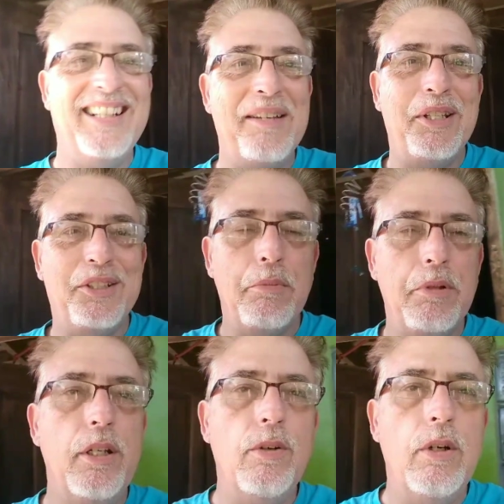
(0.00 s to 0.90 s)
Give me
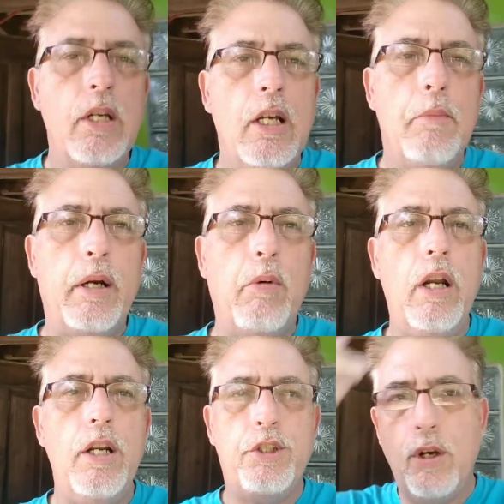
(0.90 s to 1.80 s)
something to do. But I
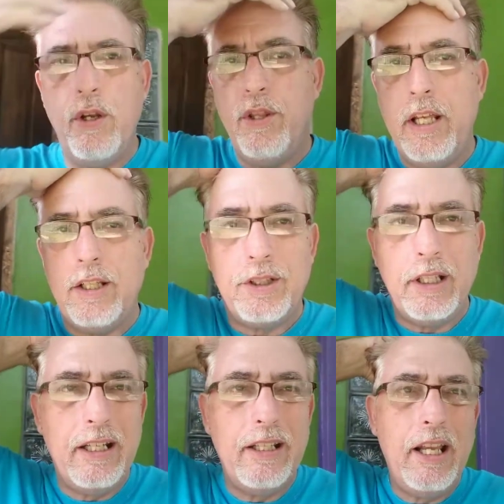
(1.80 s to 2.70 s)
want to show you
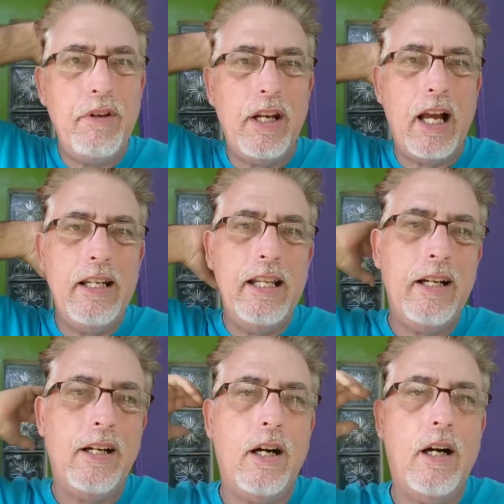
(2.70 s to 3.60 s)
this and give you an
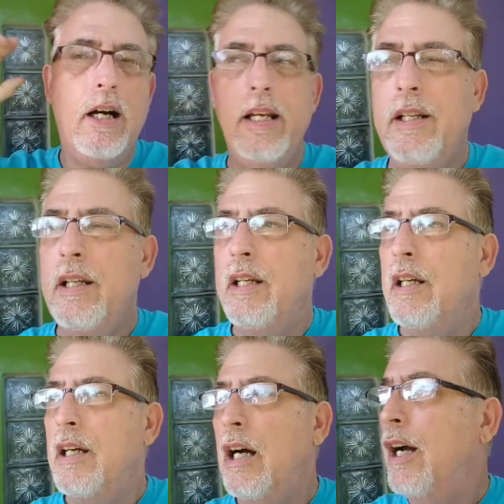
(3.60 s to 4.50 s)
idea on
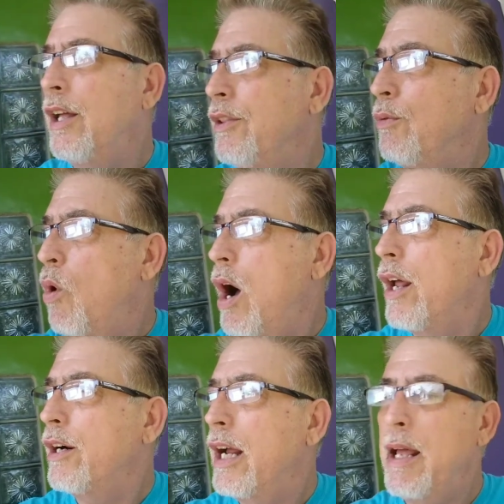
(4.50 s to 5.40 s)
uh, the
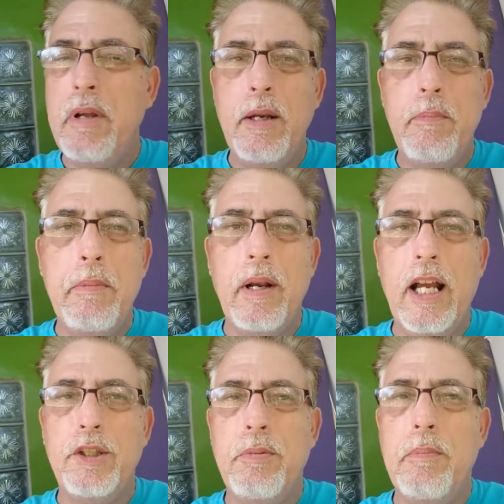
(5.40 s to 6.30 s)
water. I had many
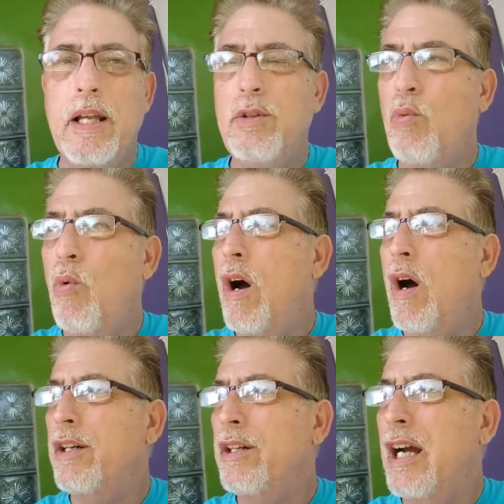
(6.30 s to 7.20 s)
people ask me about the
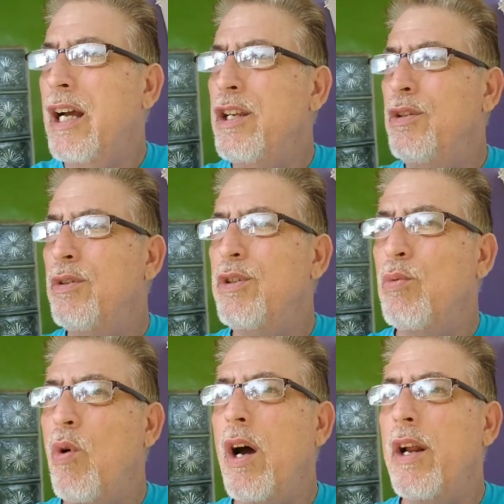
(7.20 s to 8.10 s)
water. How you
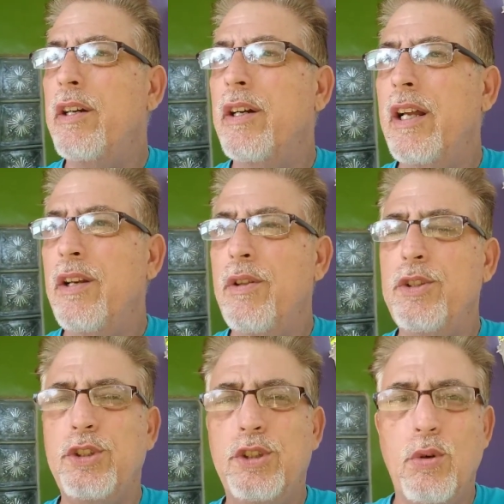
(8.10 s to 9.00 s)
doing your water? I know
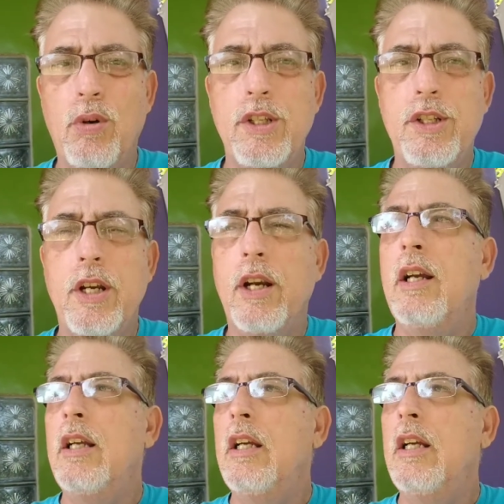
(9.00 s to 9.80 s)
there's shortage here.